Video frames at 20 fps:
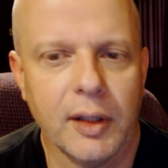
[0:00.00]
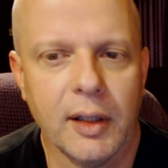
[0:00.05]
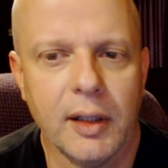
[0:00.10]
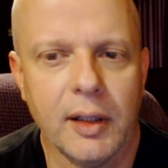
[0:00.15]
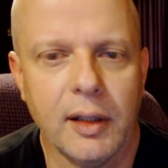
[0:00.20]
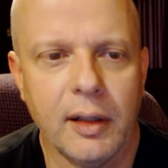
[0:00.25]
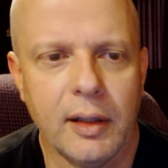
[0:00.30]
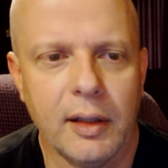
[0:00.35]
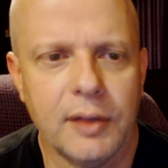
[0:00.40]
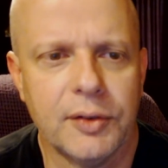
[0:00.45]

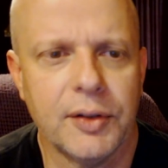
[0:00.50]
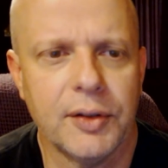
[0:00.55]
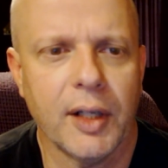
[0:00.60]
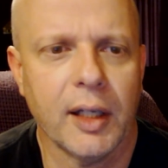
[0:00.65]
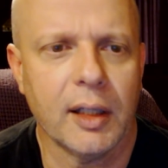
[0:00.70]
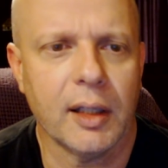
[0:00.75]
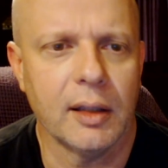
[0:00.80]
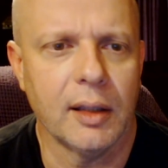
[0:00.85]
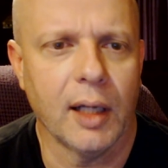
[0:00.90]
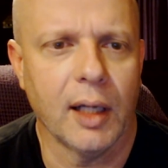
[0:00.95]
and this
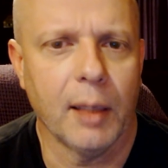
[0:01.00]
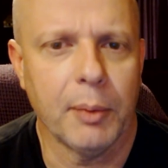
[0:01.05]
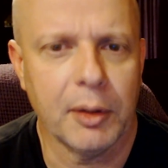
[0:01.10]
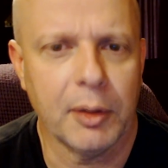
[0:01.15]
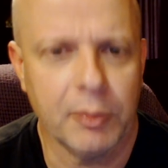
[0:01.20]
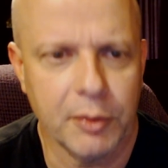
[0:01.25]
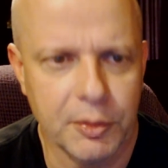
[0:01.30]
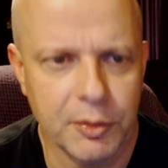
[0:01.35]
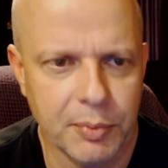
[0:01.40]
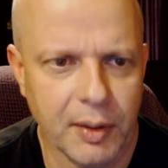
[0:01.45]

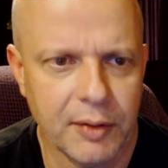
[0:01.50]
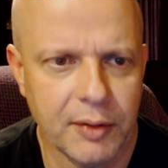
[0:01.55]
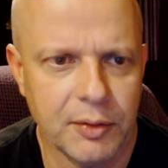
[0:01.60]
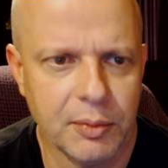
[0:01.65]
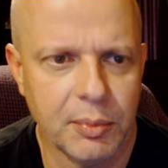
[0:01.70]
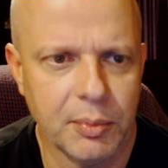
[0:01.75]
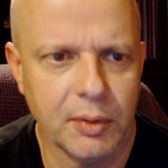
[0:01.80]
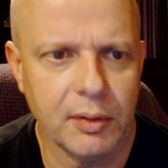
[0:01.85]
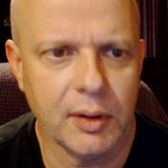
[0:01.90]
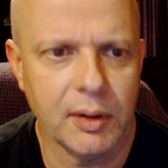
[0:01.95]
economic
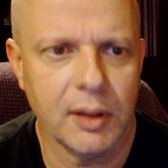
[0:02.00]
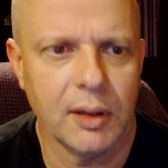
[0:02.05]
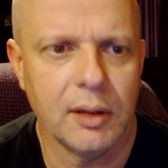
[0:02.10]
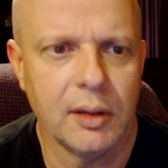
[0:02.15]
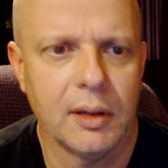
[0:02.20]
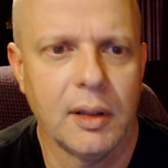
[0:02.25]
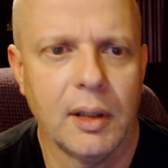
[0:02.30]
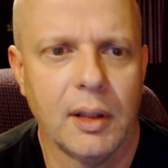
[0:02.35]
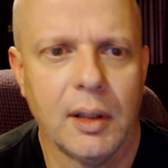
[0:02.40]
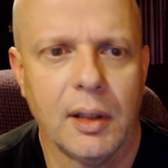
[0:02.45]

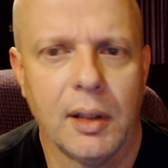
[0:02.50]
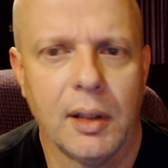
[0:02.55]
responsibility.